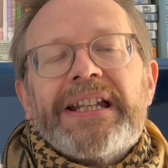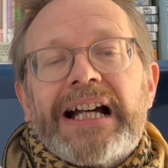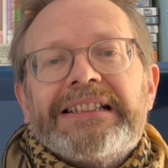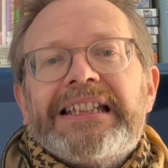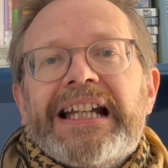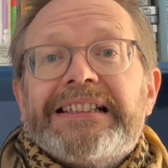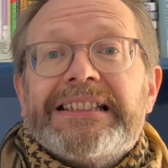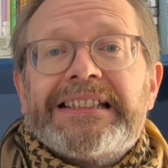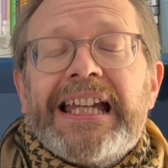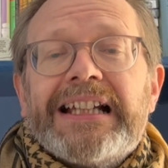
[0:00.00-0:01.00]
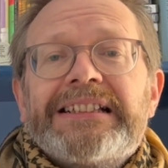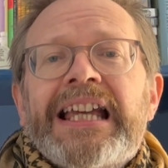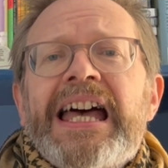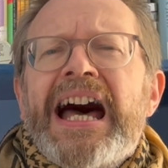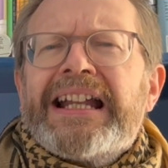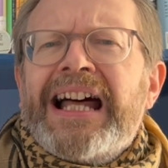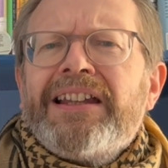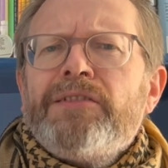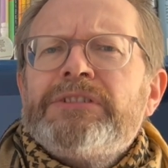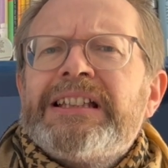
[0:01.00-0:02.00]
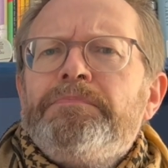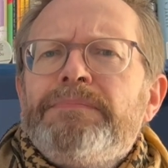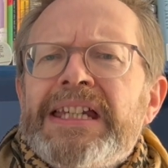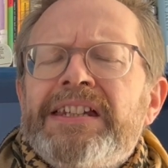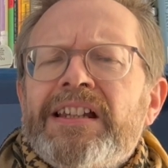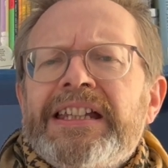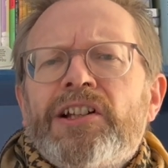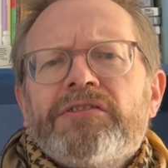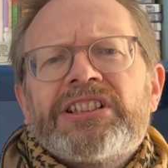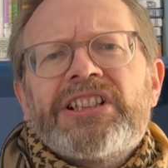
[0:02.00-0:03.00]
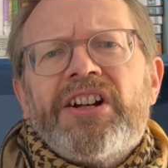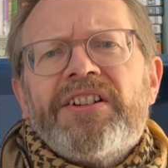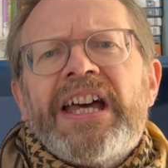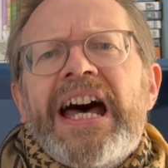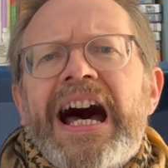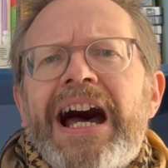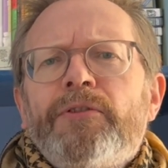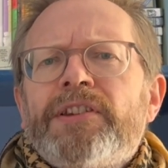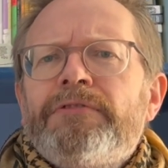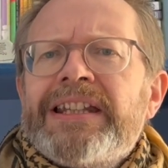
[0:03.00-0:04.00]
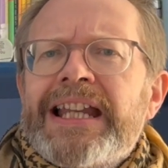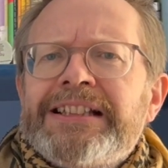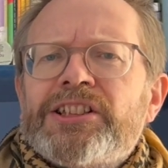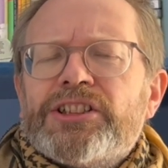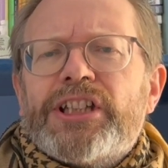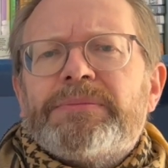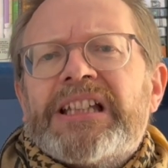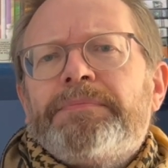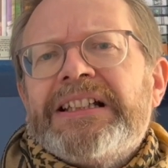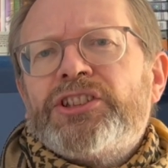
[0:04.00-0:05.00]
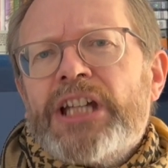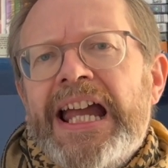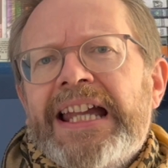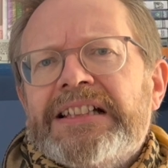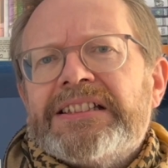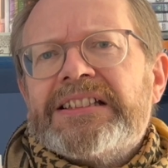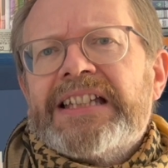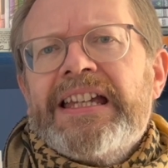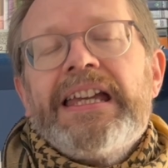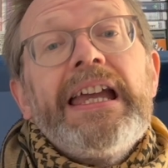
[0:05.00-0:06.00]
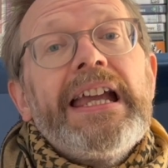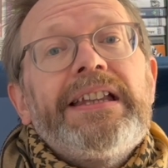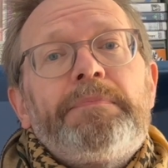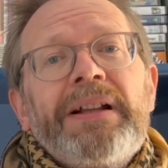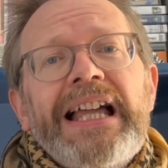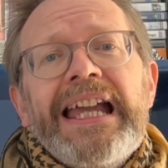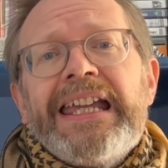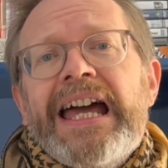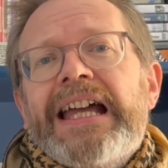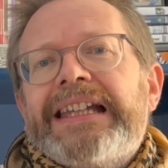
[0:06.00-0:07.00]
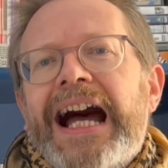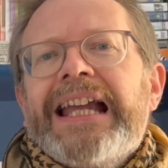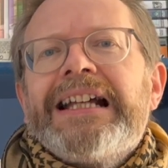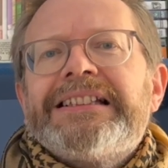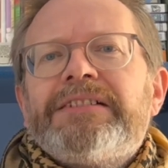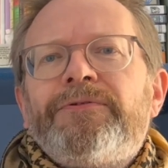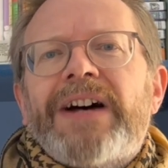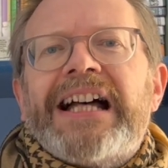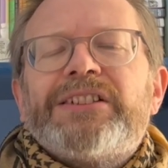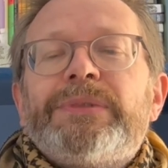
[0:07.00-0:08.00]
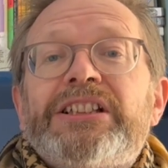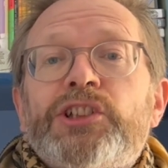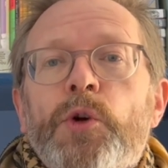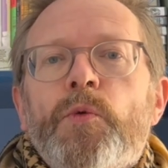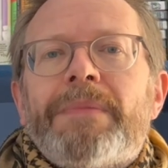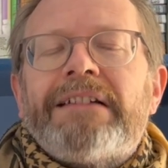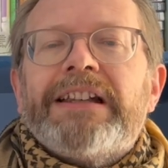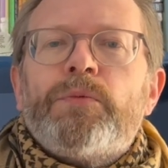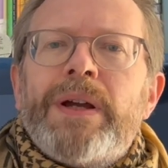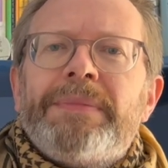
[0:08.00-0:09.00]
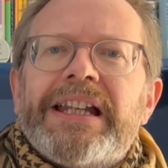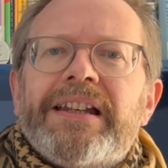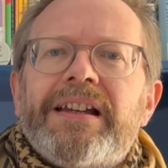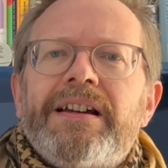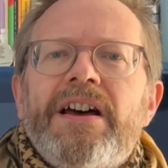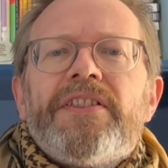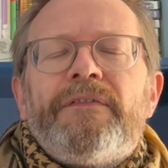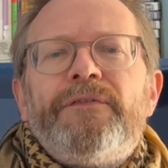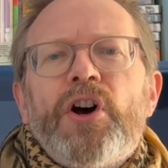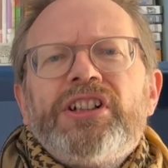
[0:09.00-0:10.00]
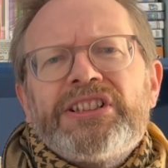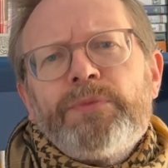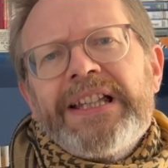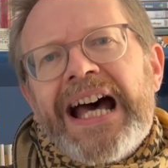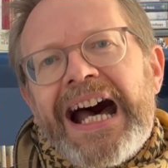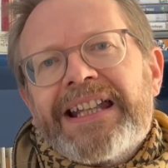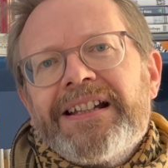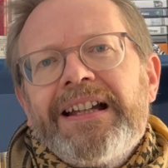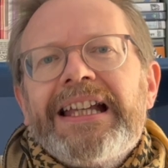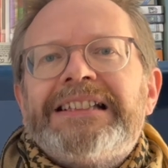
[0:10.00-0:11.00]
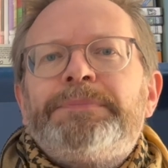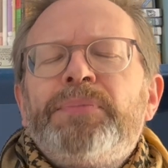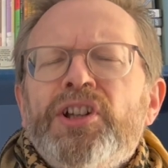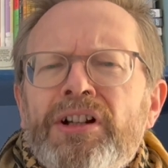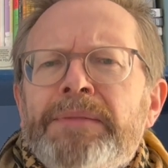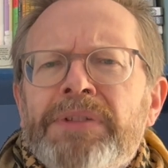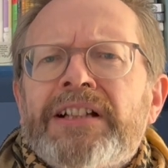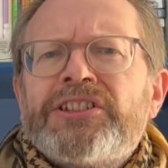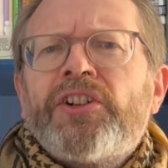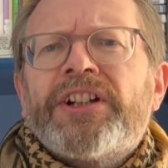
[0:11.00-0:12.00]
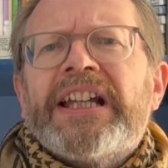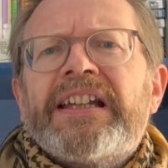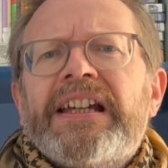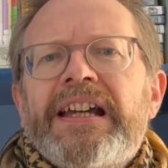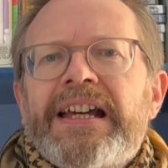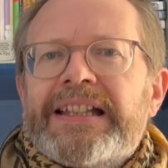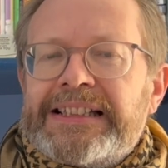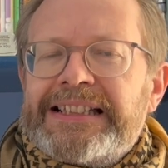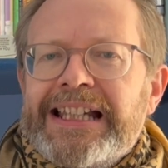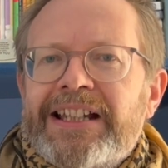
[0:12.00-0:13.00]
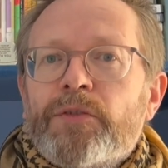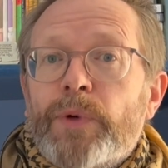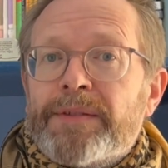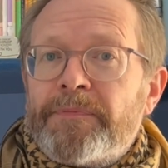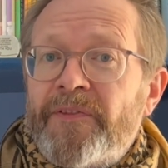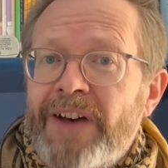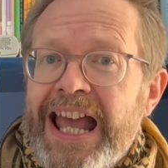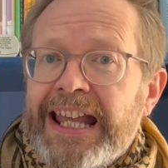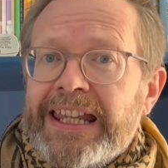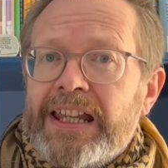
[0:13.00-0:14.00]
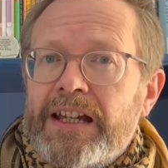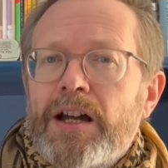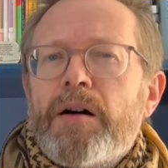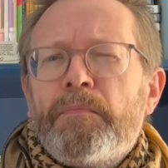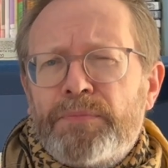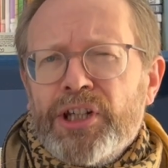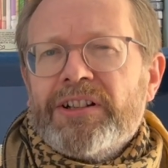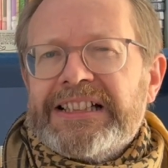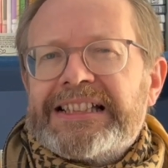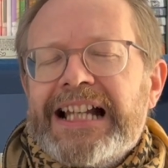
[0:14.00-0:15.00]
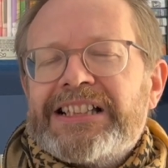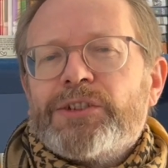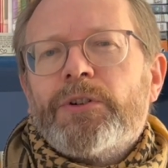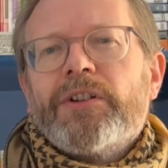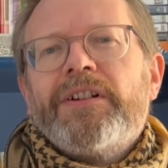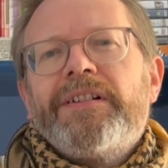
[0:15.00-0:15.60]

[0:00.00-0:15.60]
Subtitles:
1986, and Alan was immediately concerned at how the relationships had been changed. In the play, Guy has affairs with two married women. The first with Hannah is purely platonic, the second with Faye, purely sexual.